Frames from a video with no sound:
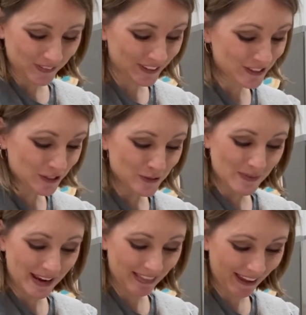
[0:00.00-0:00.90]
to
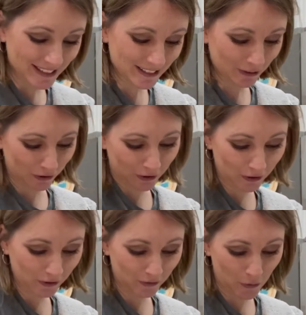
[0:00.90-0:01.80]
make that dinner
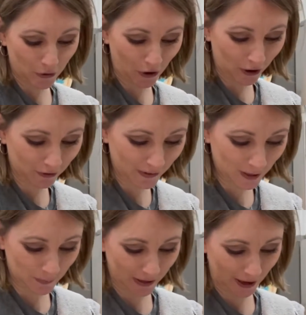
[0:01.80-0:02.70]
for our
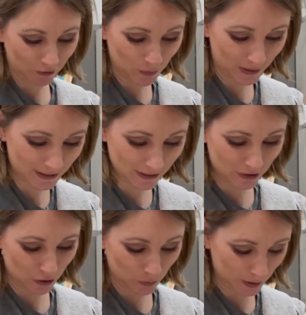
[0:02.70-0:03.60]
family after my
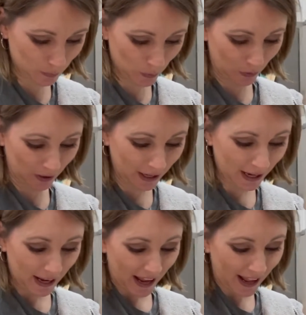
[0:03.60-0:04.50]
sister was born.
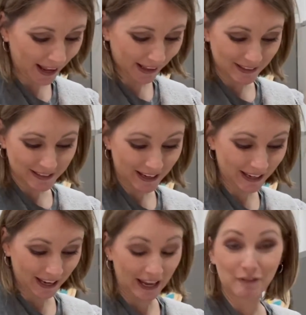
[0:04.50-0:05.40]
And
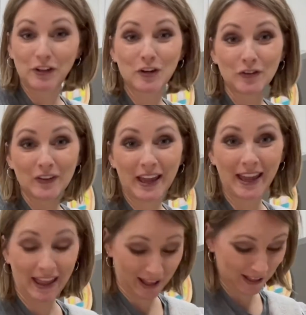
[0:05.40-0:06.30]
if you
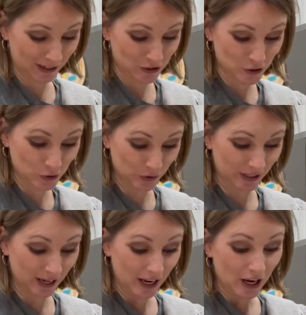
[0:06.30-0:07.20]
had children,
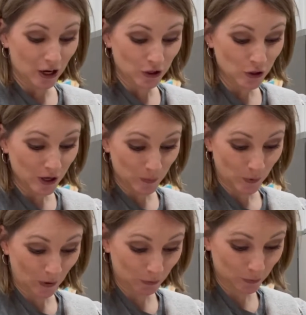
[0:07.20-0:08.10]
you could
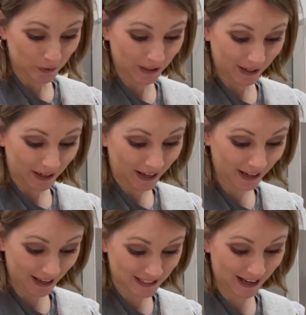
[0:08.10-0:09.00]
probably
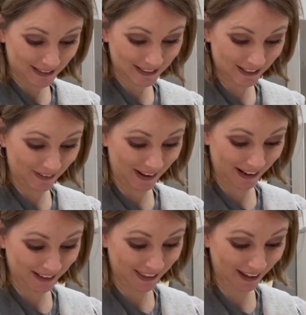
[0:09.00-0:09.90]
attest to the
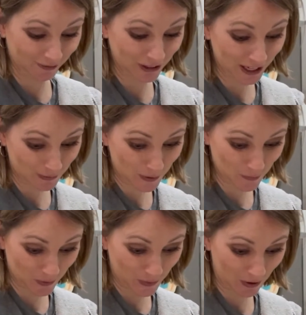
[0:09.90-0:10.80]
fact that when you come home
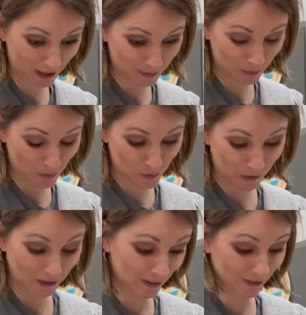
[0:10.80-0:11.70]
from the hospital, or
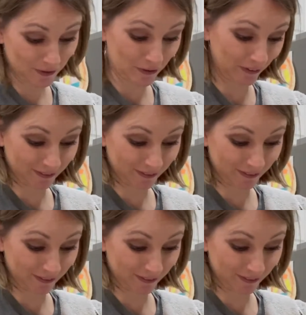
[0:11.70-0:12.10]
even if you're